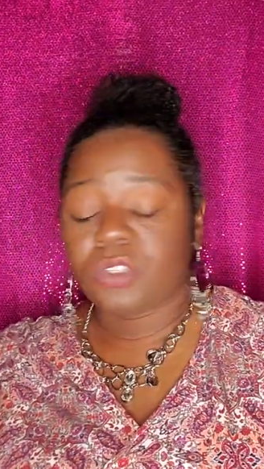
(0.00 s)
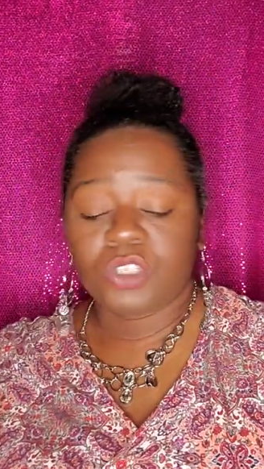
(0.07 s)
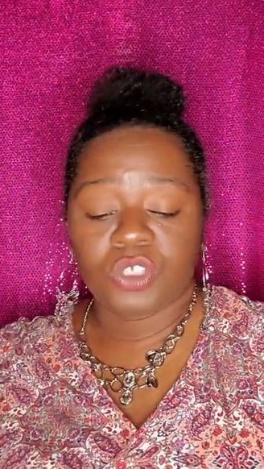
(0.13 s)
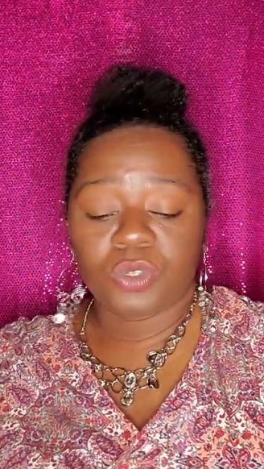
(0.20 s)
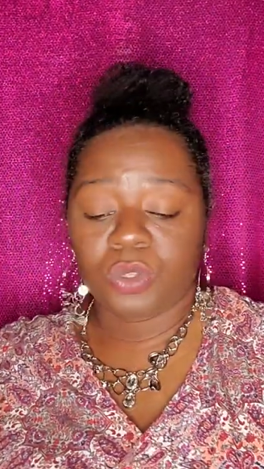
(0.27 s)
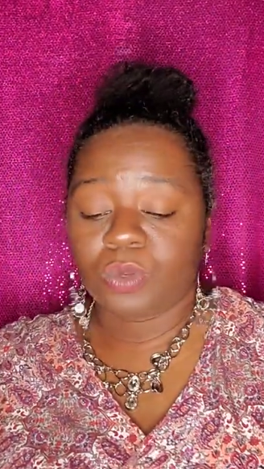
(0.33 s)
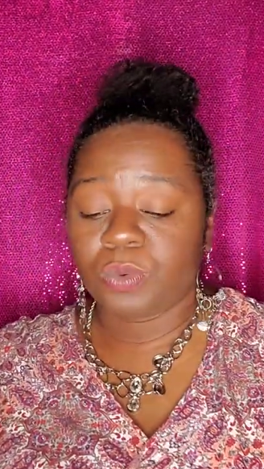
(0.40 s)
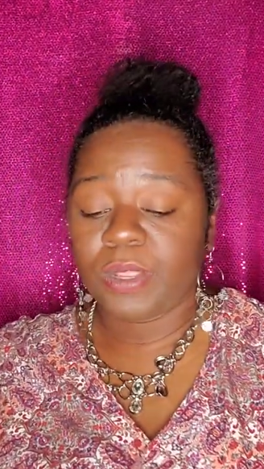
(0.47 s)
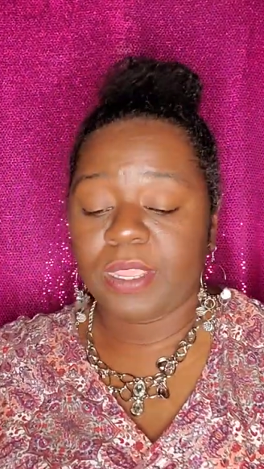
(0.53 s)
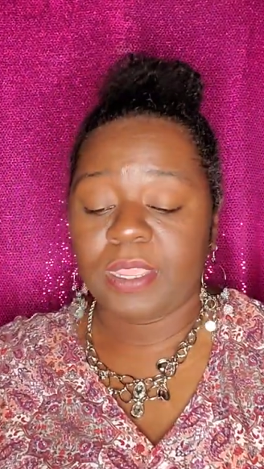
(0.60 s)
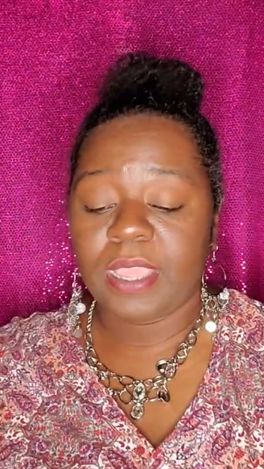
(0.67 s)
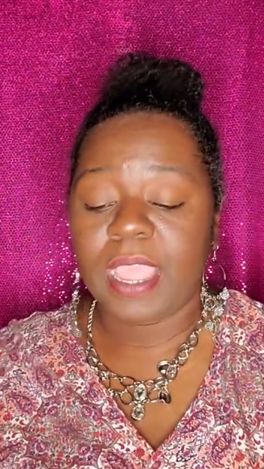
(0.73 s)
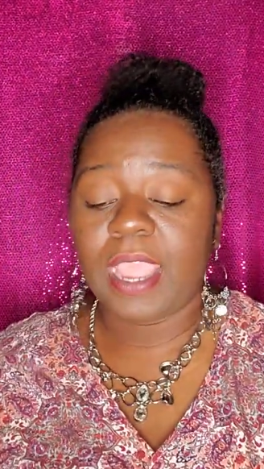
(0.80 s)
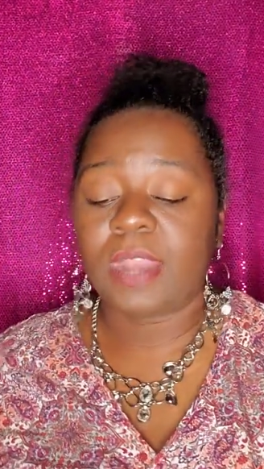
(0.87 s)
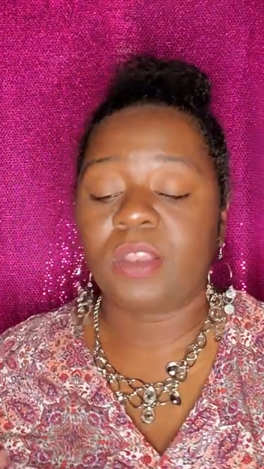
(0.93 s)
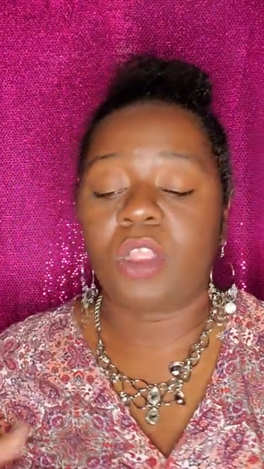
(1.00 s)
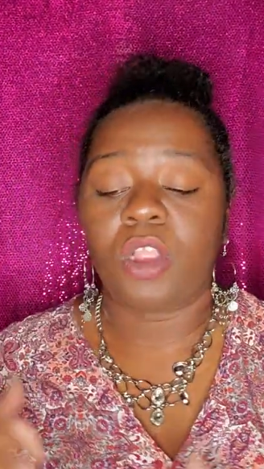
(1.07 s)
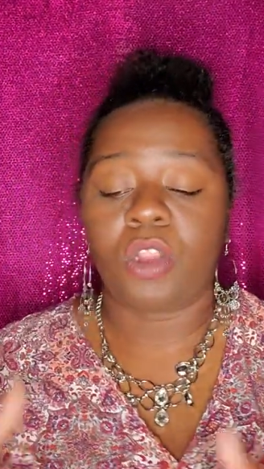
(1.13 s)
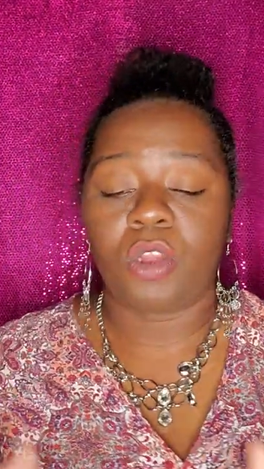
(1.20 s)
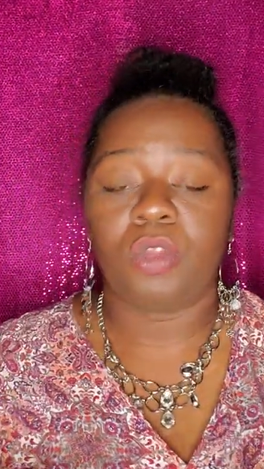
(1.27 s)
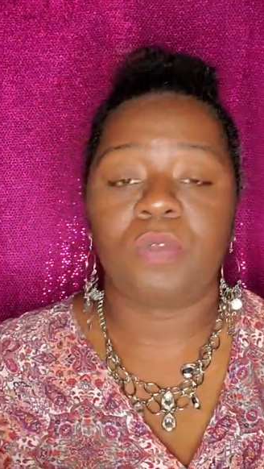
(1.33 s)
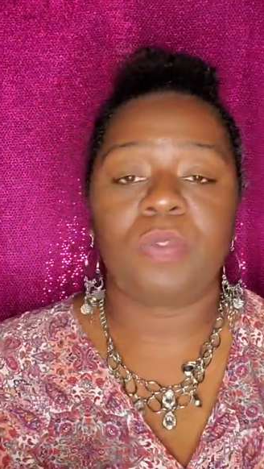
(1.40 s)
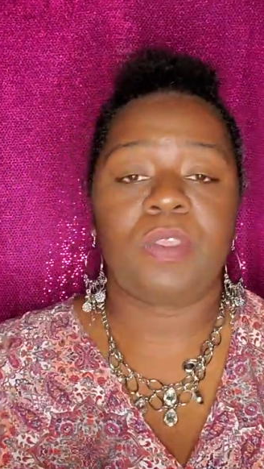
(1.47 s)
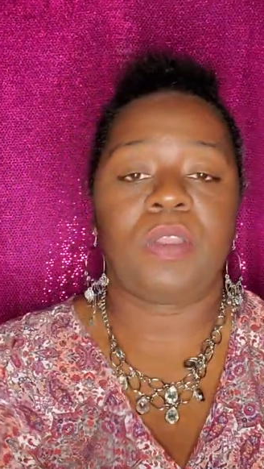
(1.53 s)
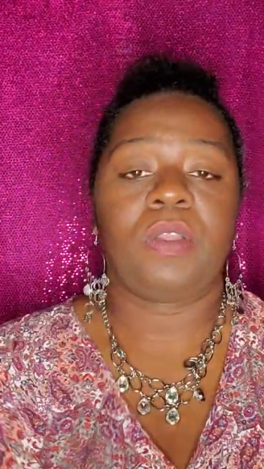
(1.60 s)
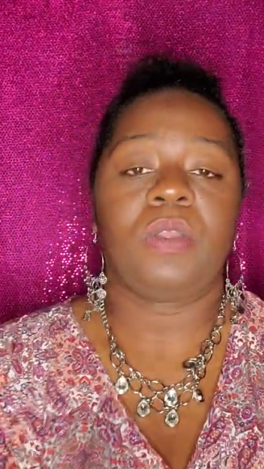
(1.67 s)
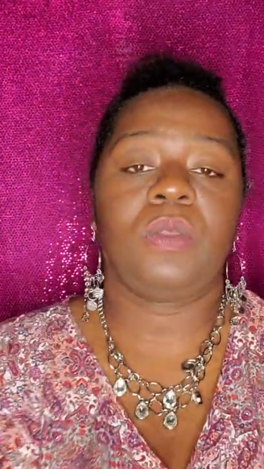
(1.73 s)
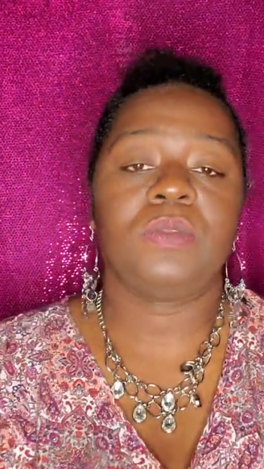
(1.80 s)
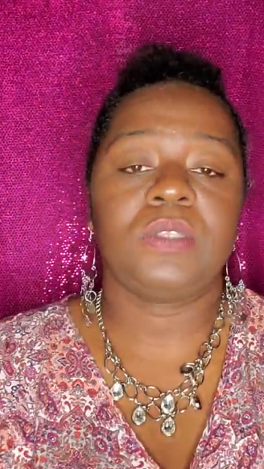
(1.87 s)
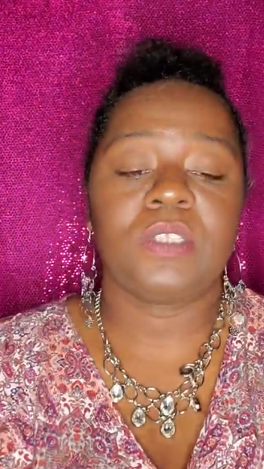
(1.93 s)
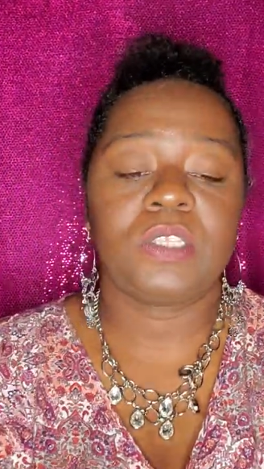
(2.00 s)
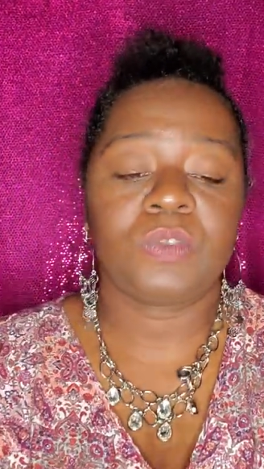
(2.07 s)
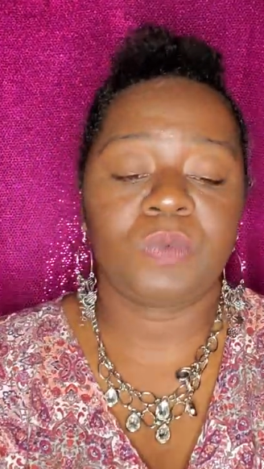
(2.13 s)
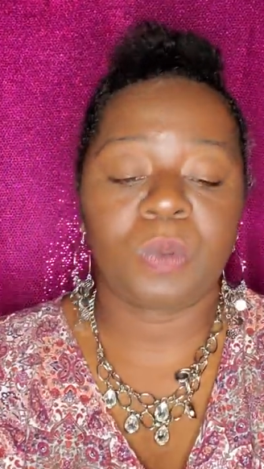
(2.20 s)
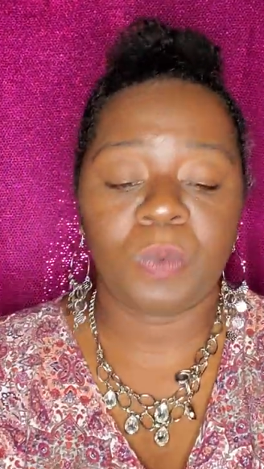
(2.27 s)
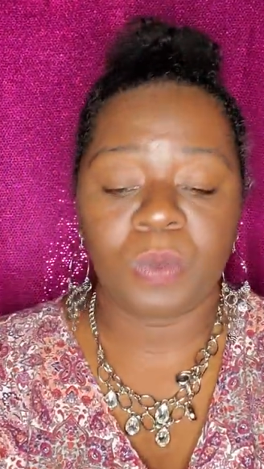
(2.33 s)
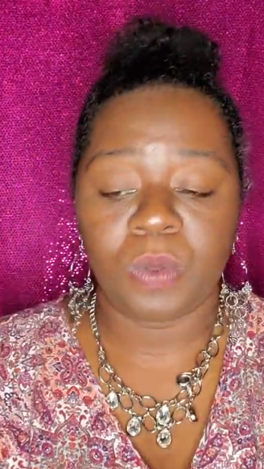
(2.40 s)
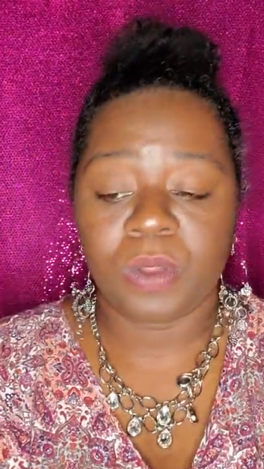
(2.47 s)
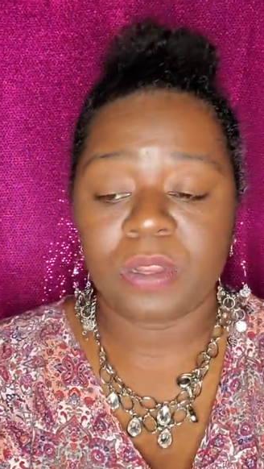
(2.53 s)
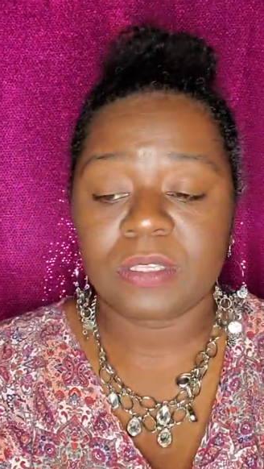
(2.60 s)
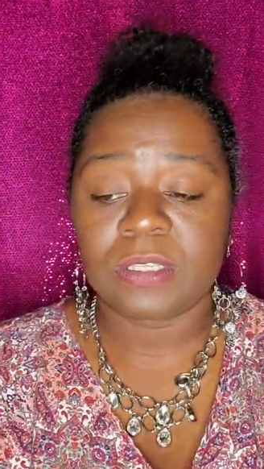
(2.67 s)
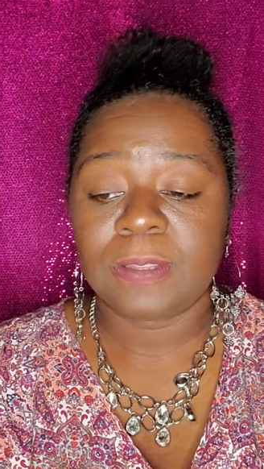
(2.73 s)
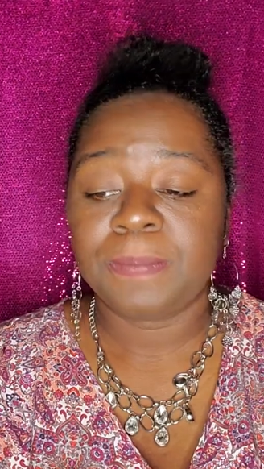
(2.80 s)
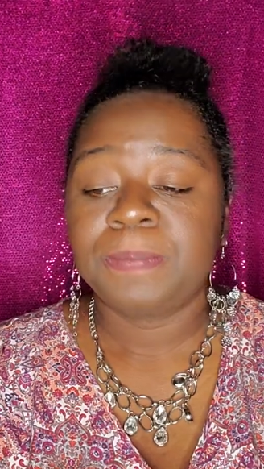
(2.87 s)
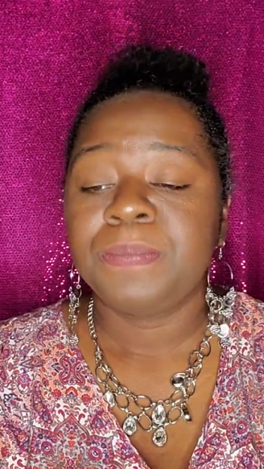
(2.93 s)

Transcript: jewelry and earn their hostess rewards.